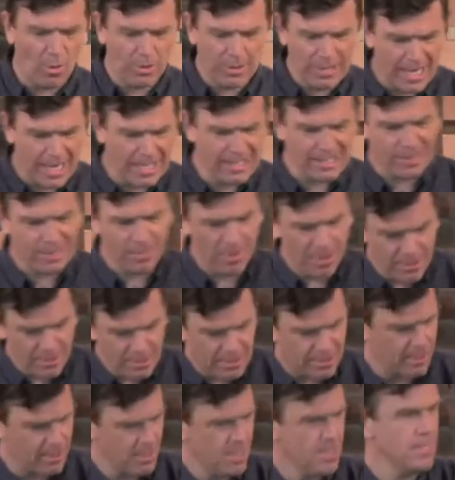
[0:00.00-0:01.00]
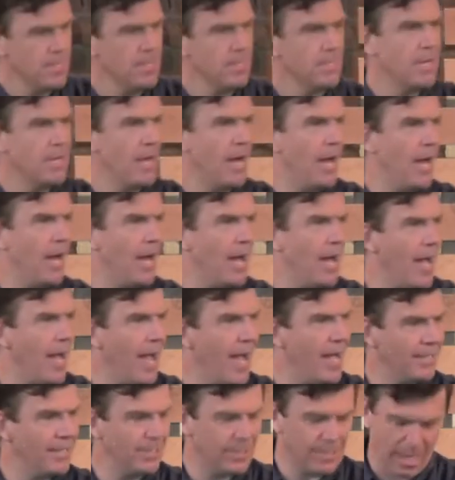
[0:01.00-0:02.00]
Testament.
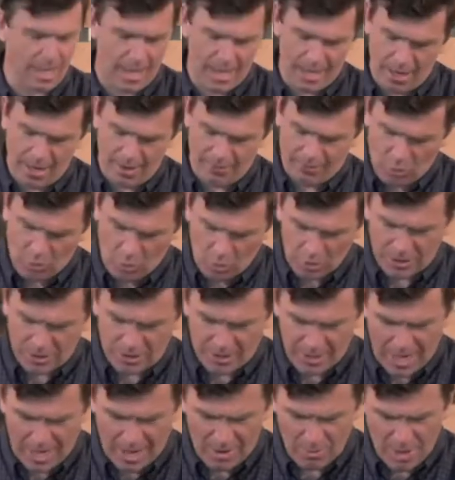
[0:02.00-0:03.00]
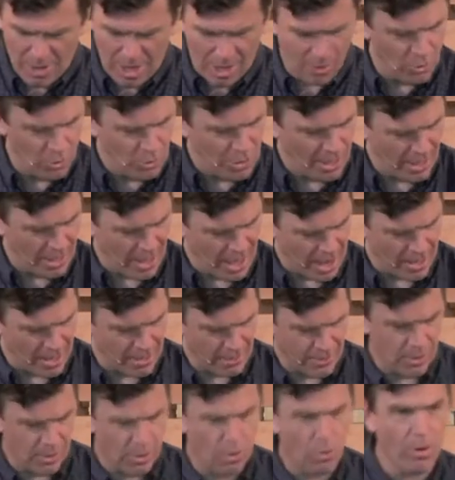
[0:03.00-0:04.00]
And of course, today we are looking
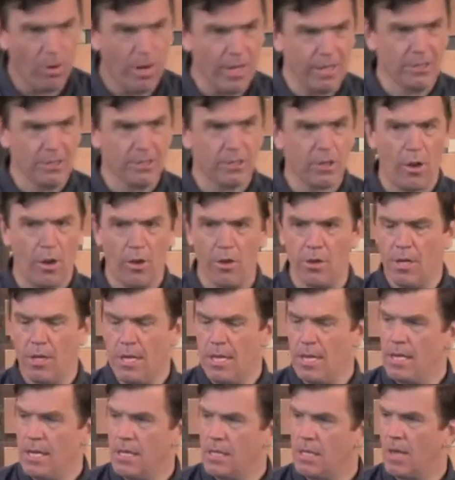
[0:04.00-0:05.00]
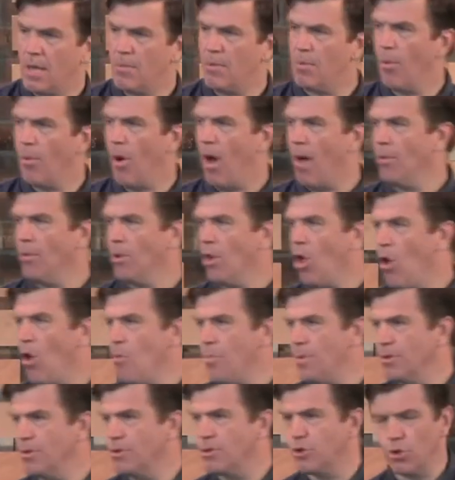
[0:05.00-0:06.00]
at the Queen. So keep your Bible
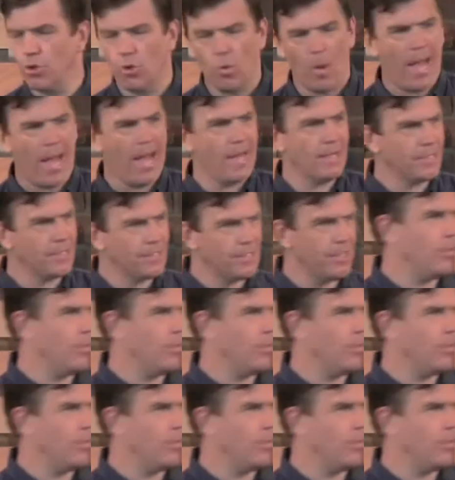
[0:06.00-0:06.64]
open to Esther.